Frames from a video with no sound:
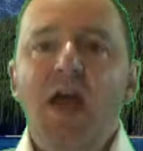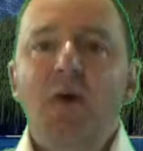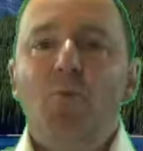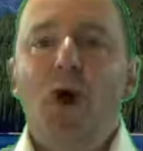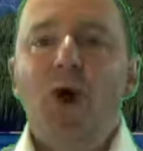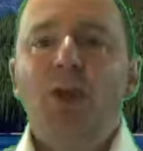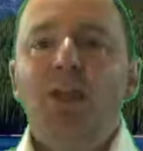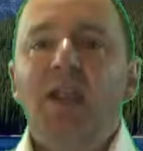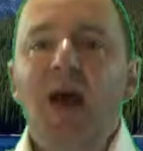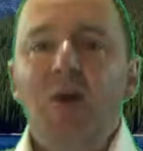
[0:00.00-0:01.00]
while
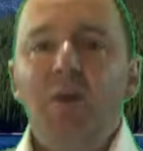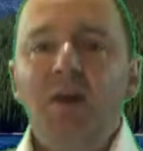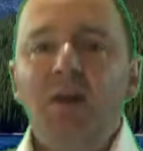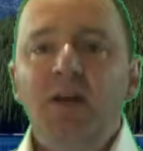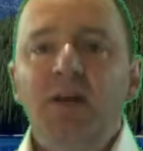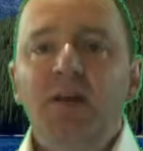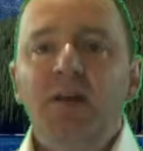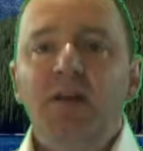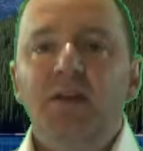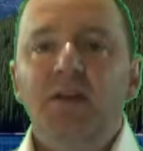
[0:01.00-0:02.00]
allowing
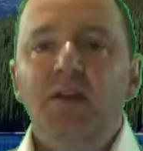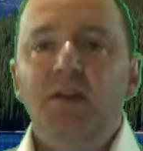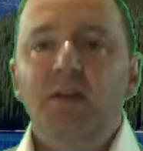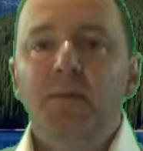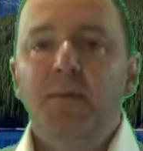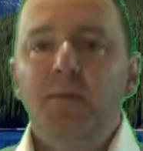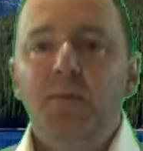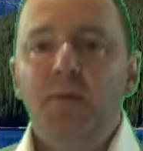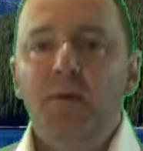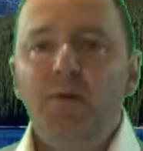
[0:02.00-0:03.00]

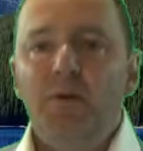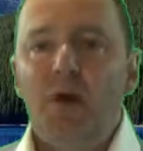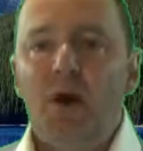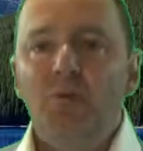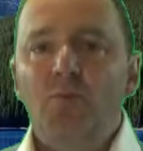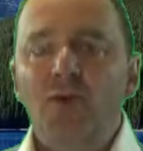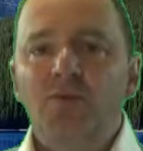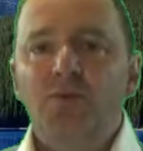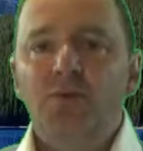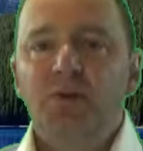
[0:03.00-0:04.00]

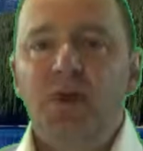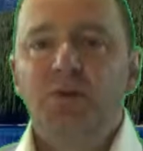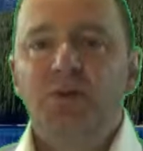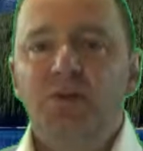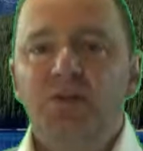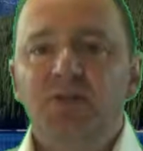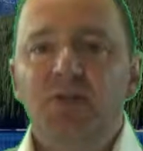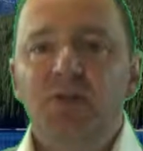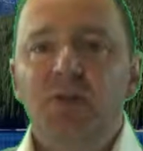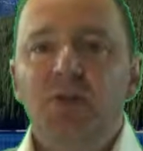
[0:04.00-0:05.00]
non-Western countries
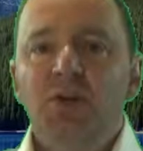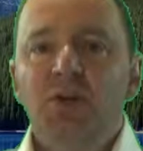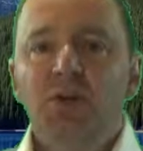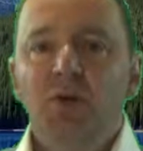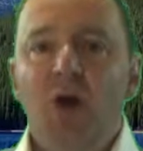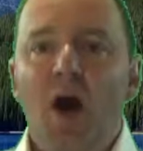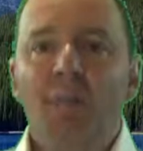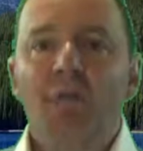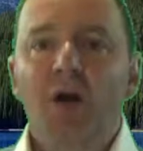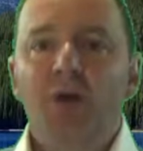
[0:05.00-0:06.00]
to
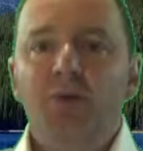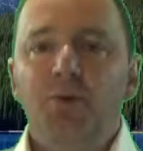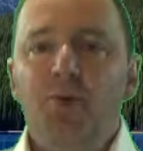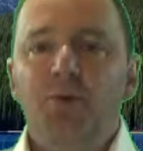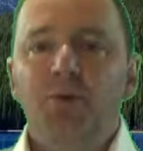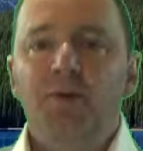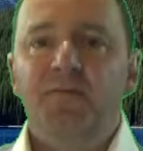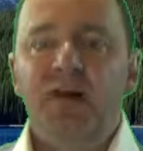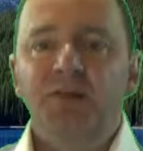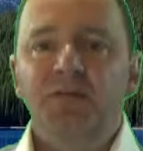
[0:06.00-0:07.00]
operate on their own
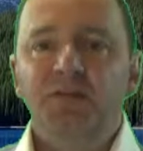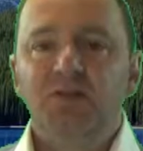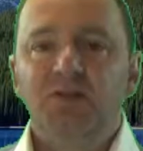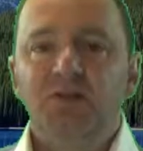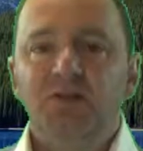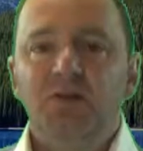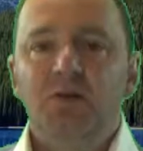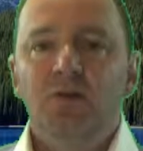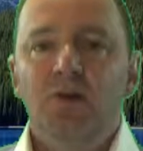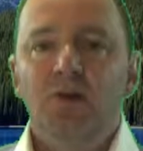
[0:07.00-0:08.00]
devices,
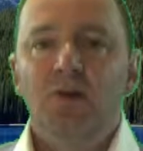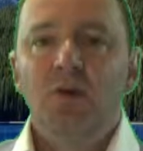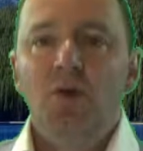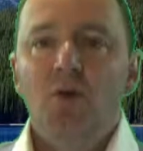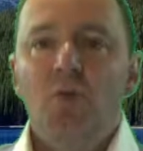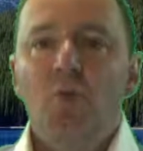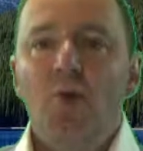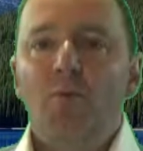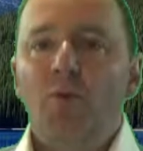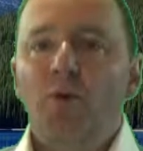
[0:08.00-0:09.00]

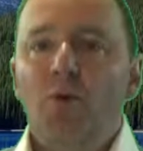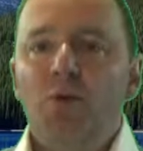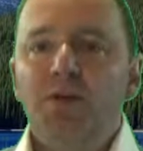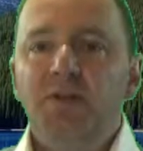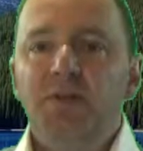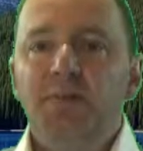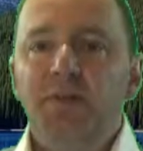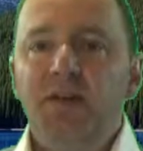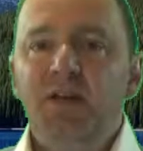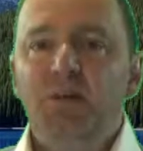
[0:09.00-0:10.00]
what we're going to
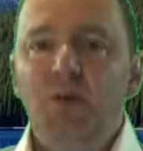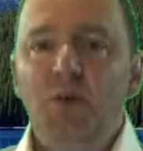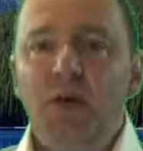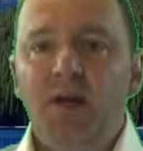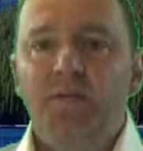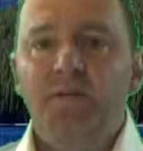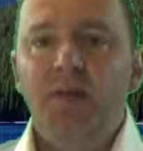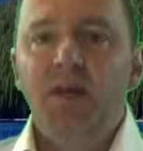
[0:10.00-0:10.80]
be doing